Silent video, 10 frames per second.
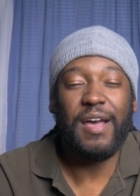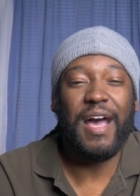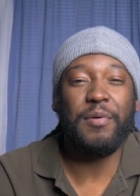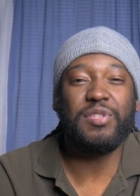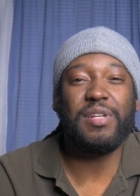
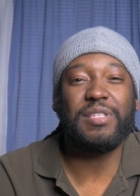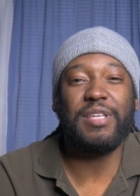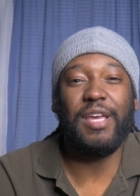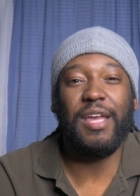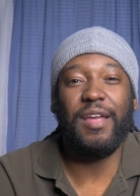I was in a
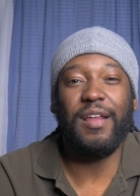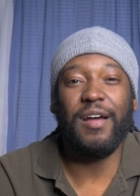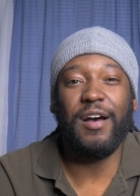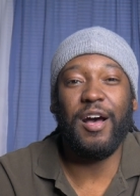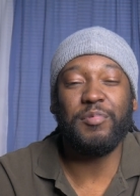scene
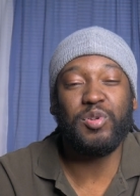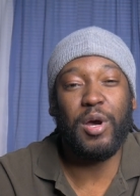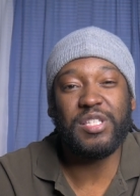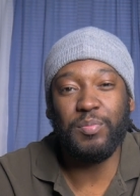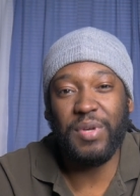
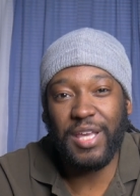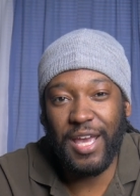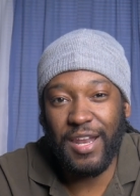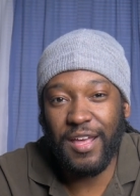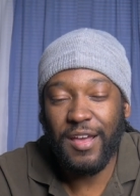towards the beginning